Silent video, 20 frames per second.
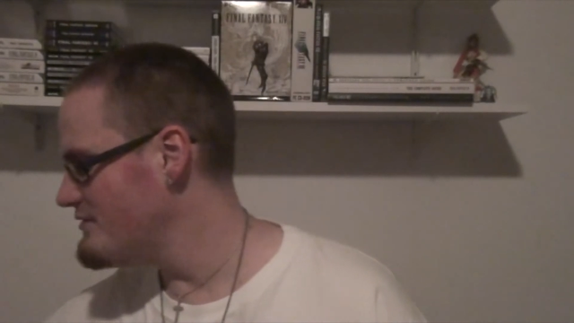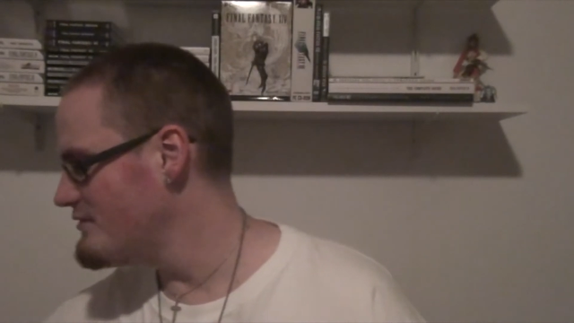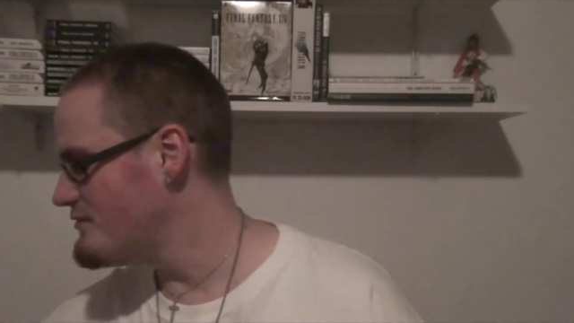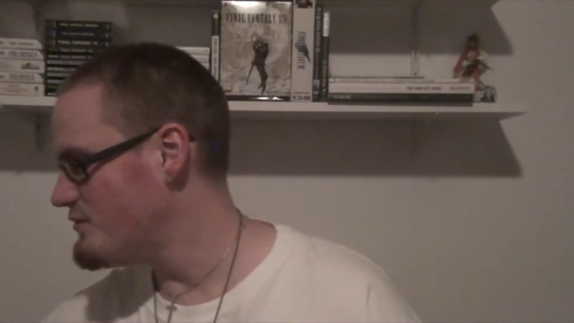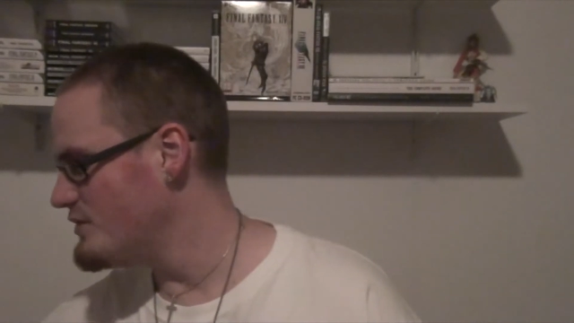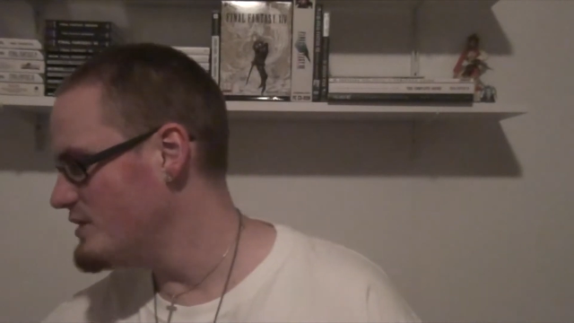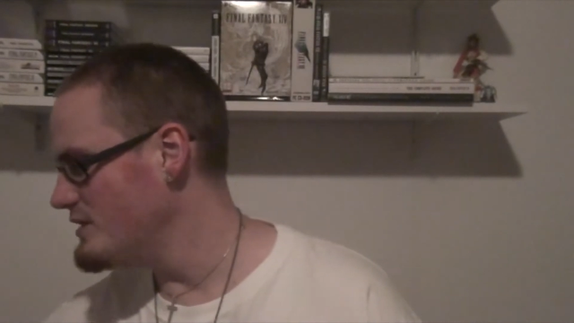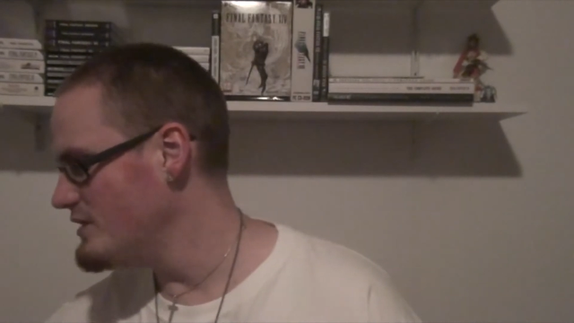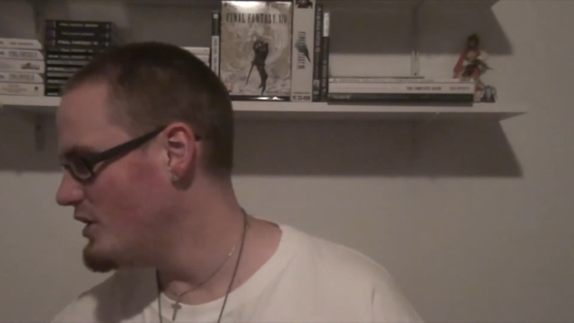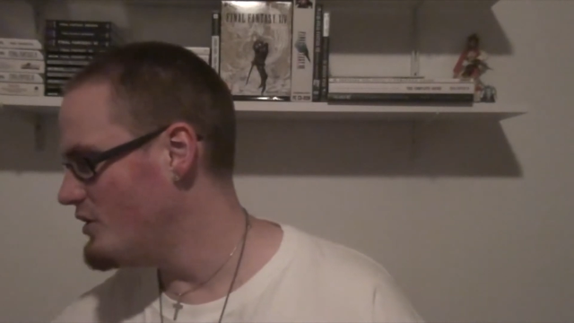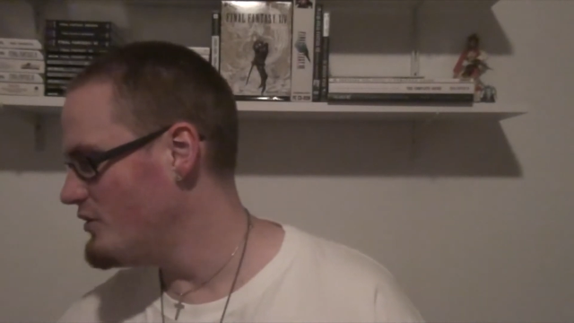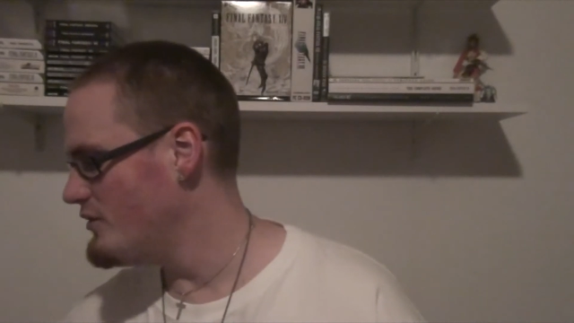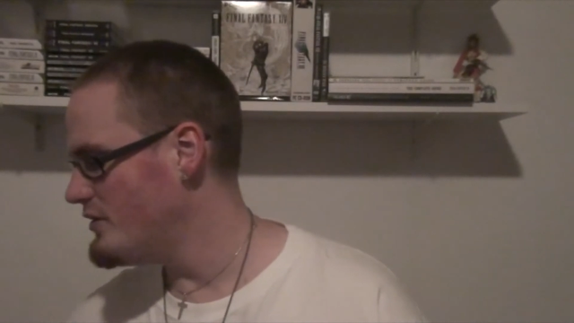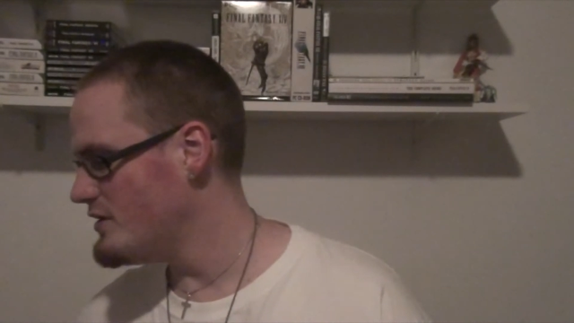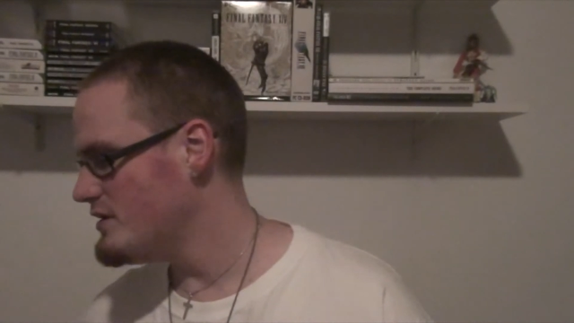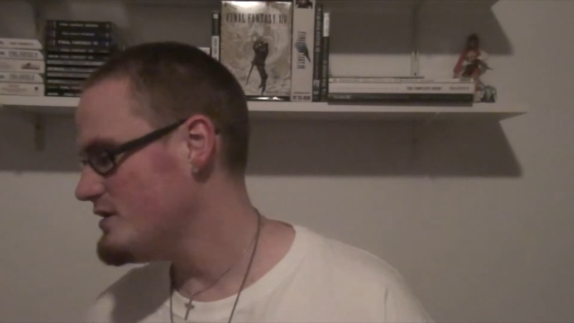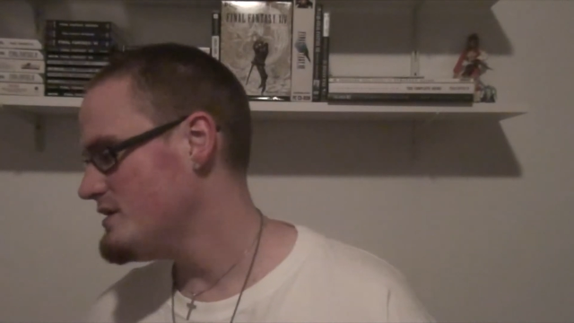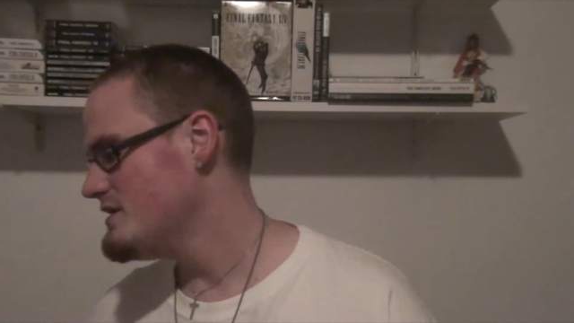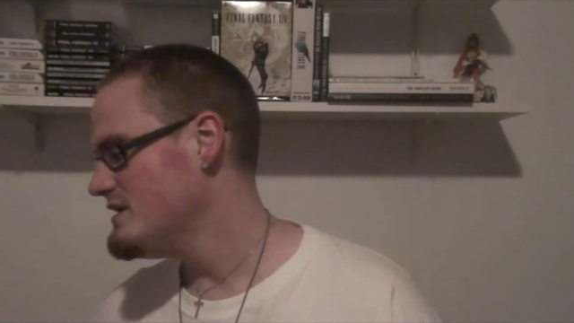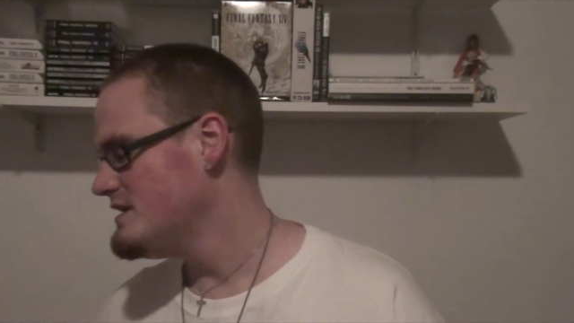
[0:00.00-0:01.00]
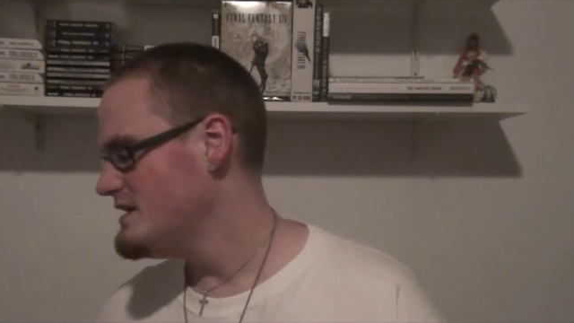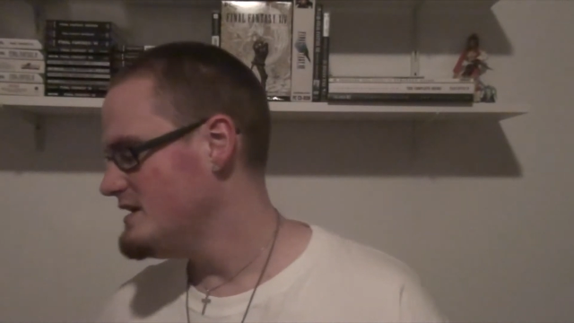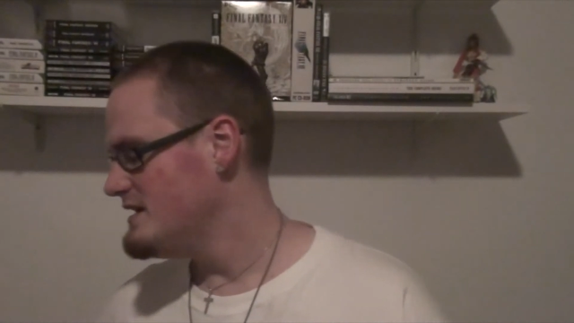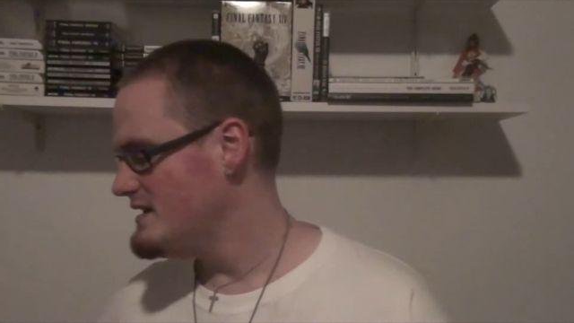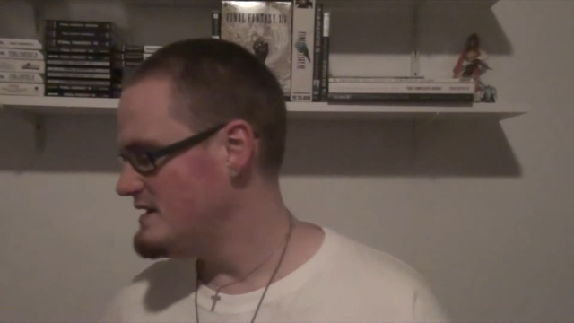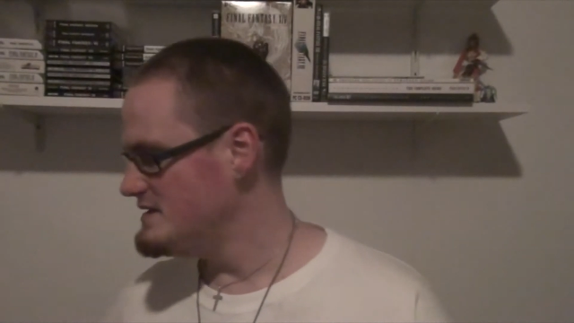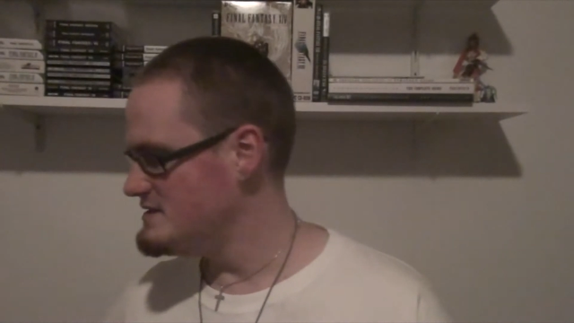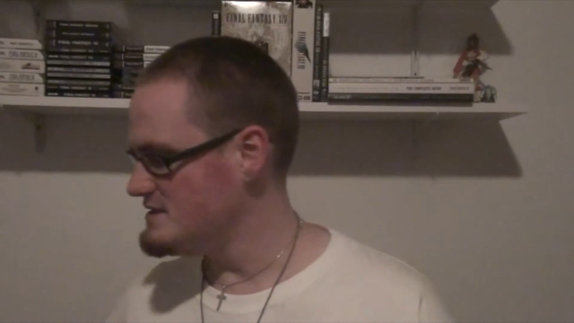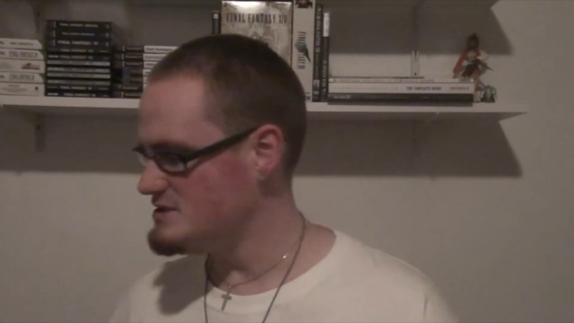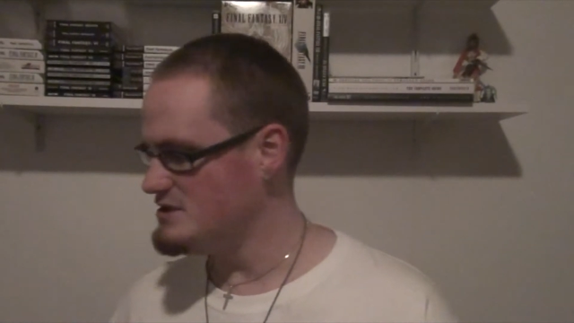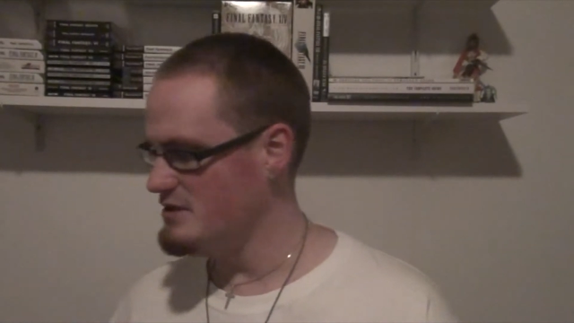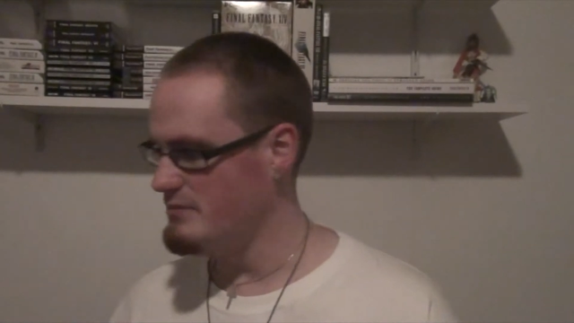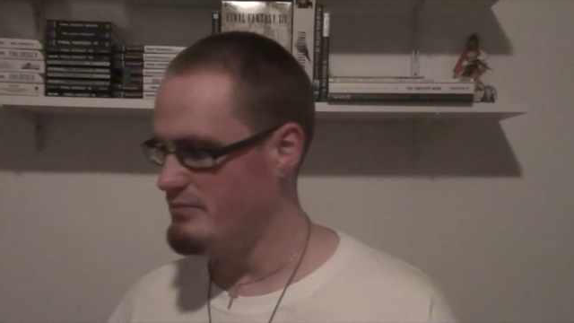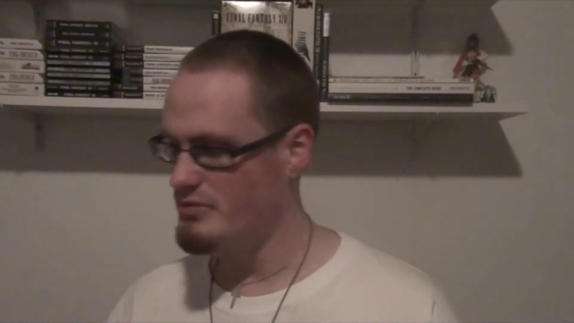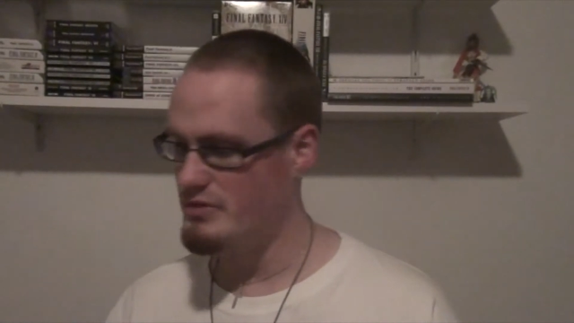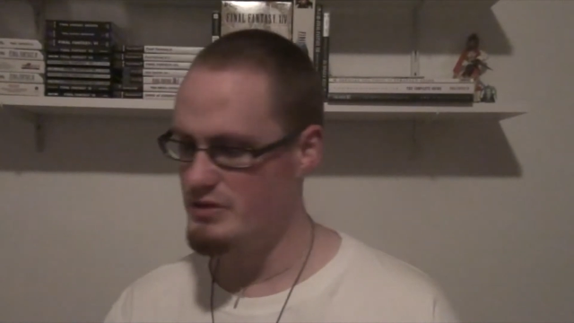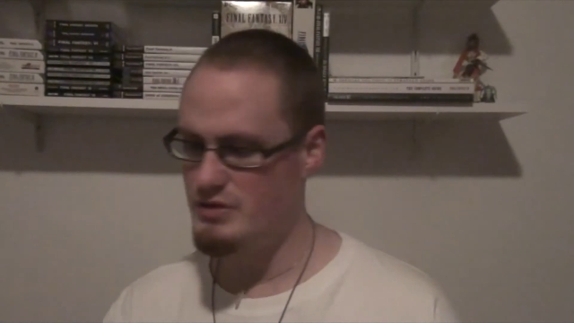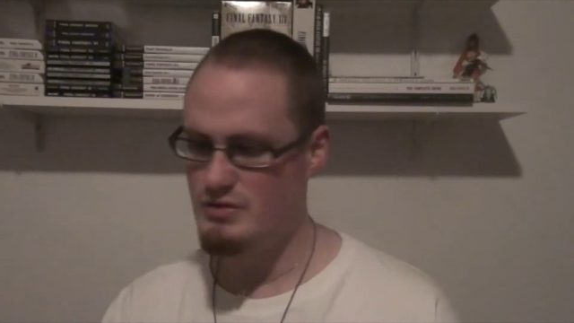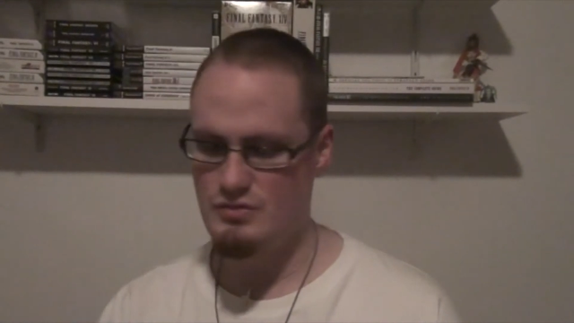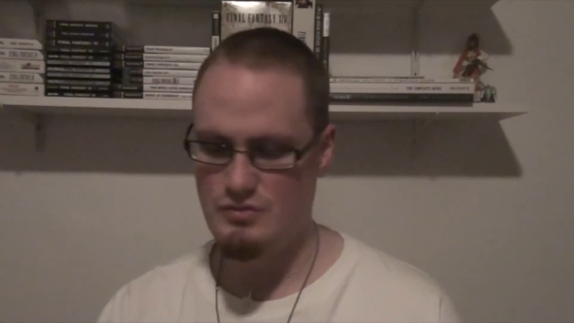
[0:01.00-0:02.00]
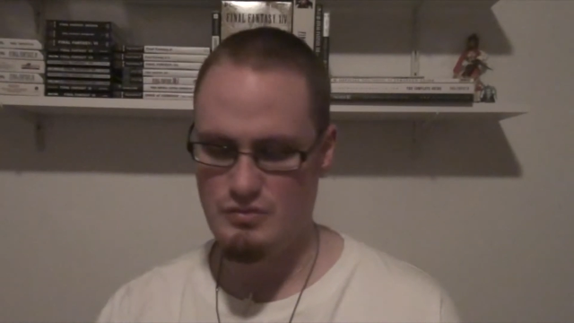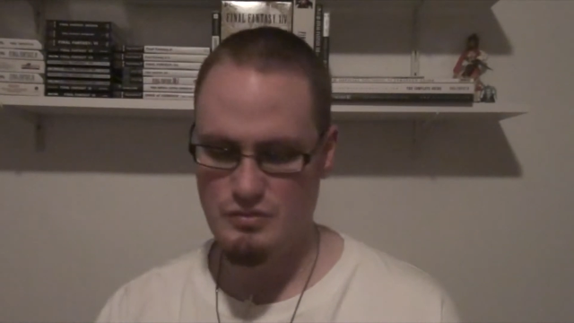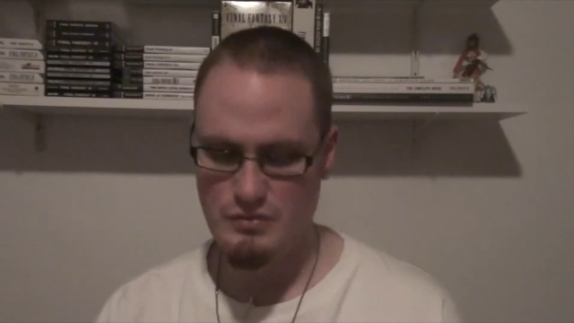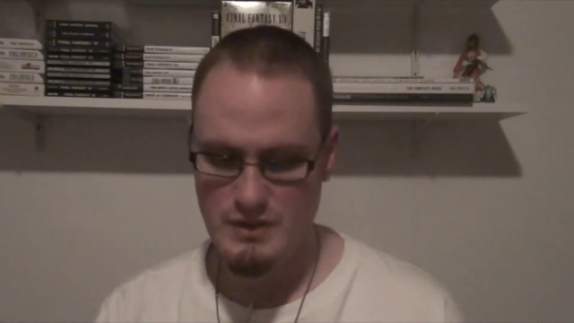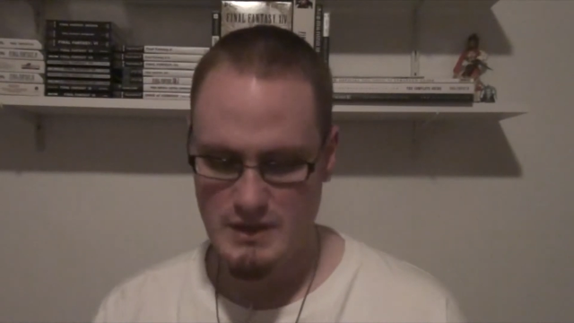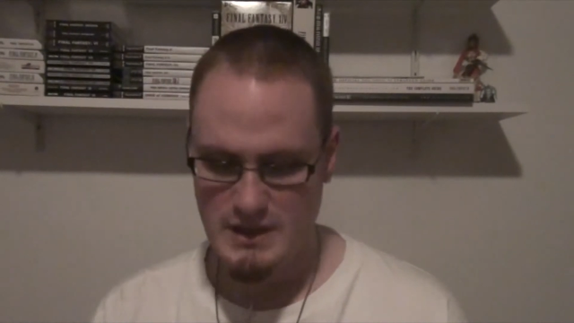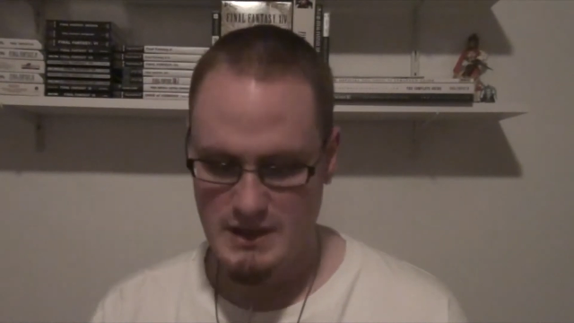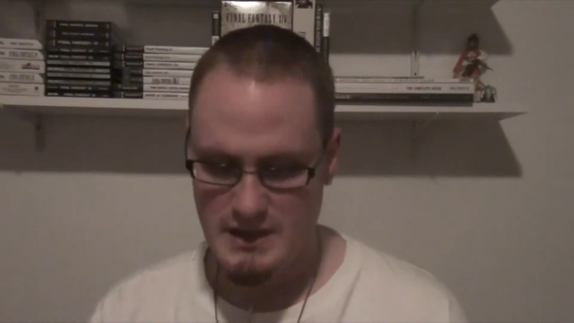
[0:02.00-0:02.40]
freeloader, it's actually pretty cool.